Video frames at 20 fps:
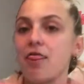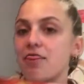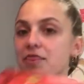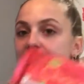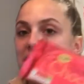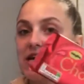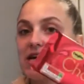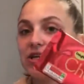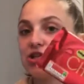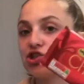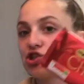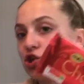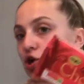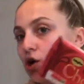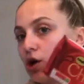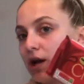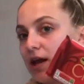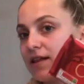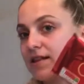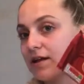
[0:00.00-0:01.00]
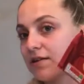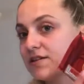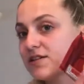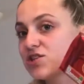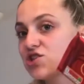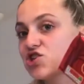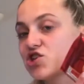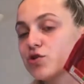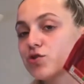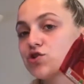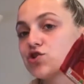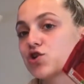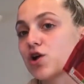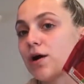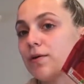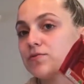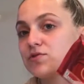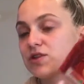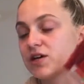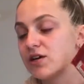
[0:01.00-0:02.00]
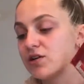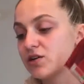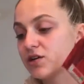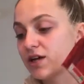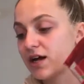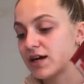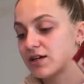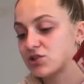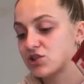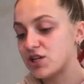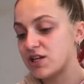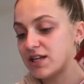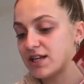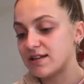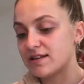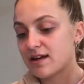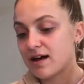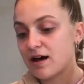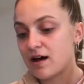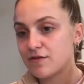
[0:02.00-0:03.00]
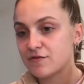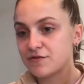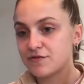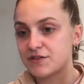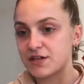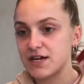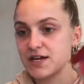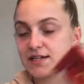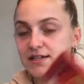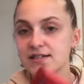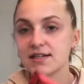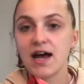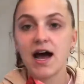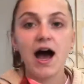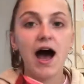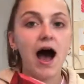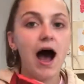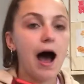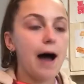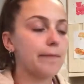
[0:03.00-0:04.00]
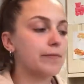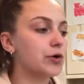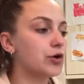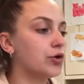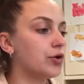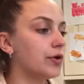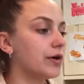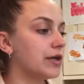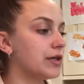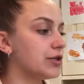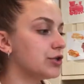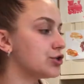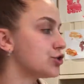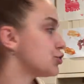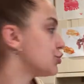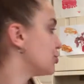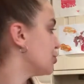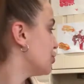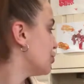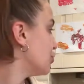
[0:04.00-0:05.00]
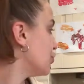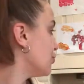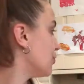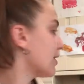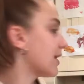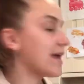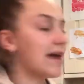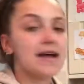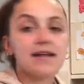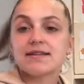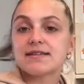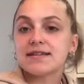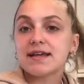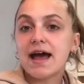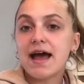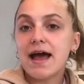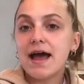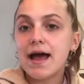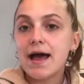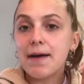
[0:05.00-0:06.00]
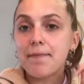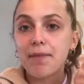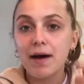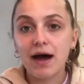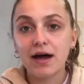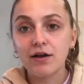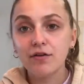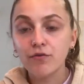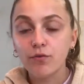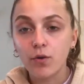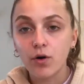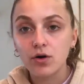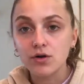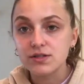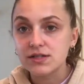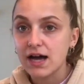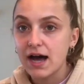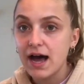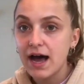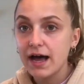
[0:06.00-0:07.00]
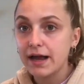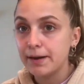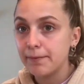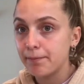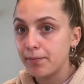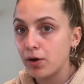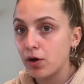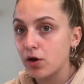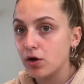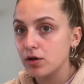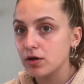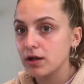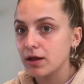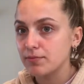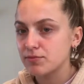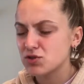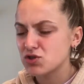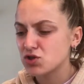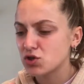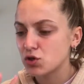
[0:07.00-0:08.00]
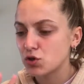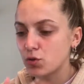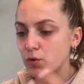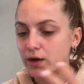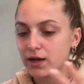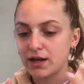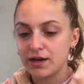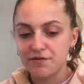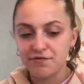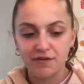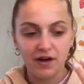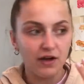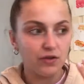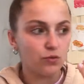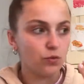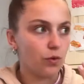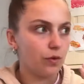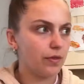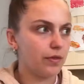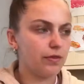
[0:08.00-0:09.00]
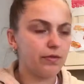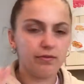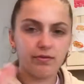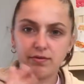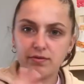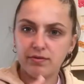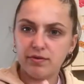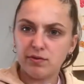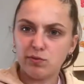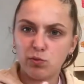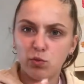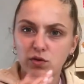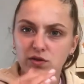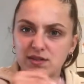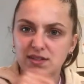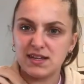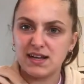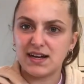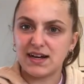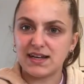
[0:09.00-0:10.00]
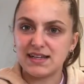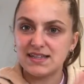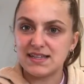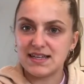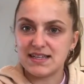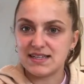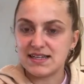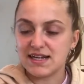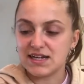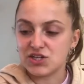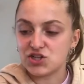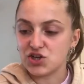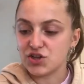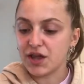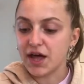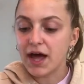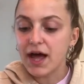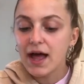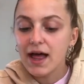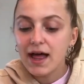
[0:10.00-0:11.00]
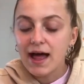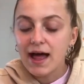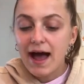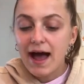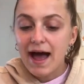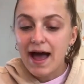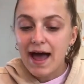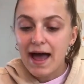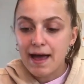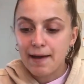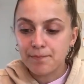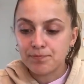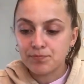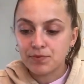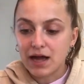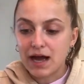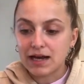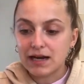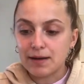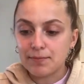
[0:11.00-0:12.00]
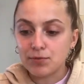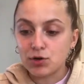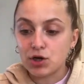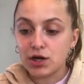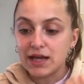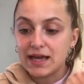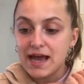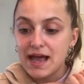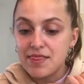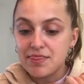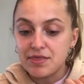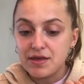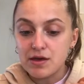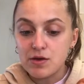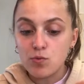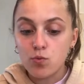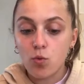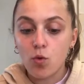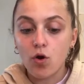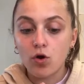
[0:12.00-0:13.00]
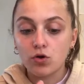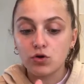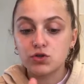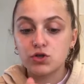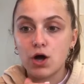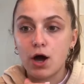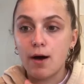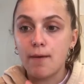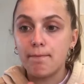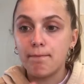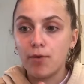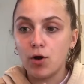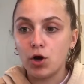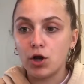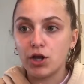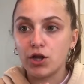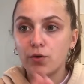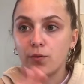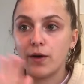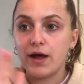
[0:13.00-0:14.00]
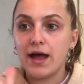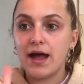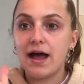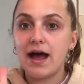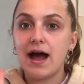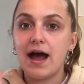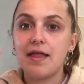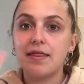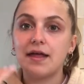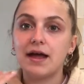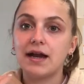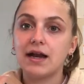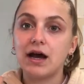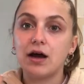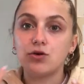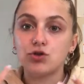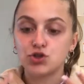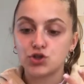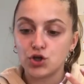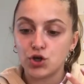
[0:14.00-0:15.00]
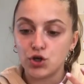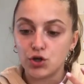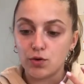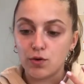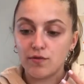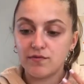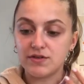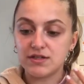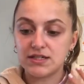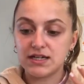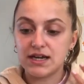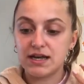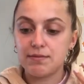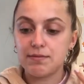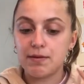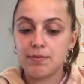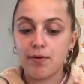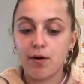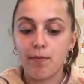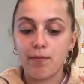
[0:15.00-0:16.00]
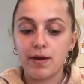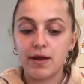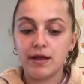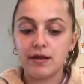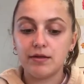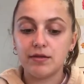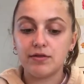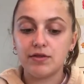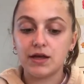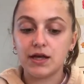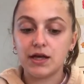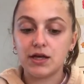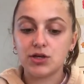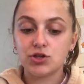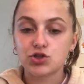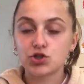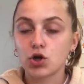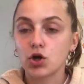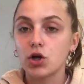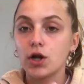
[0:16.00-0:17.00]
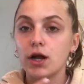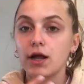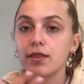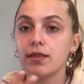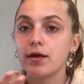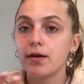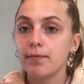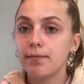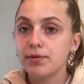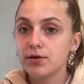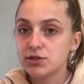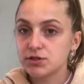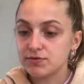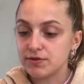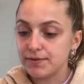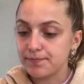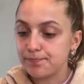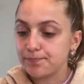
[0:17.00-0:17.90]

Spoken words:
the chocolate. Now this is 200 grams, so I only actually need half of this. I'm going to get a pan of water and a bowl. I'm just going to quickly find ones that like sit inside each other. And I'm going to get the water boiling away, and then I'll show you obviously me popping the chocolate and the butter in.